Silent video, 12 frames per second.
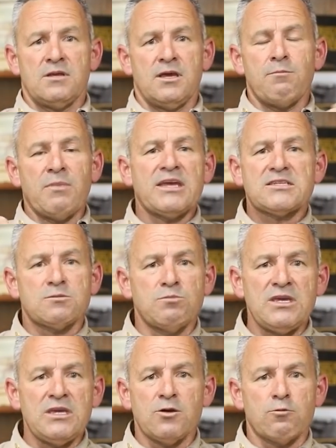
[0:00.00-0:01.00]
it makes
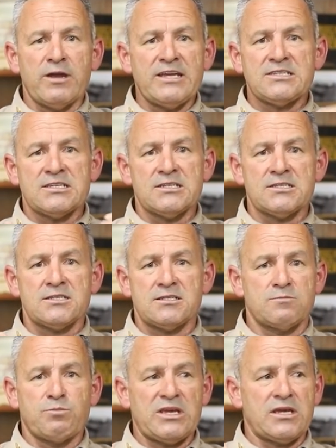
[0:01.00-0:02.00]
me a
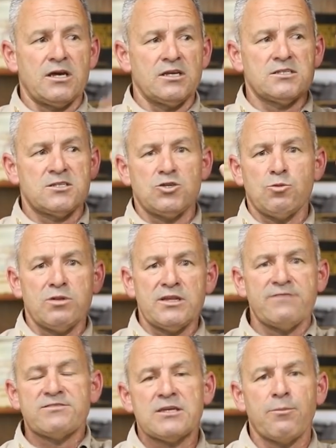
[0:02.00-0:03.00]
racist because you
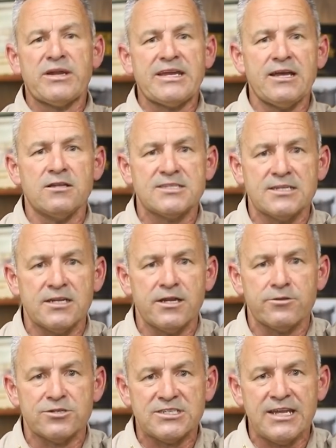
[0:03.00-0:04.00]
believe somebody else in
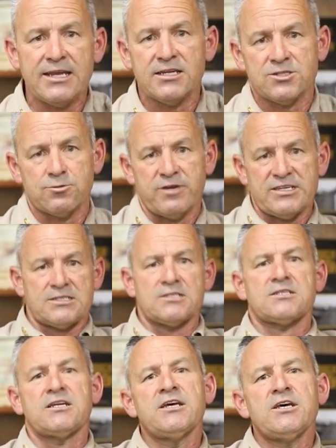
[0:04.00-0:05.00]
another state is a
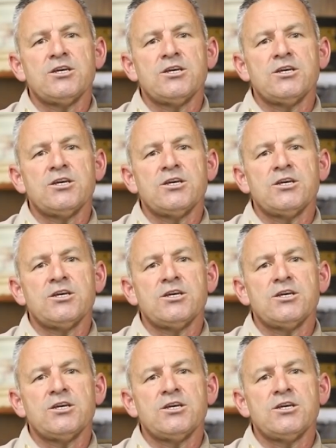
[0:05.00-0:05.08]
racist.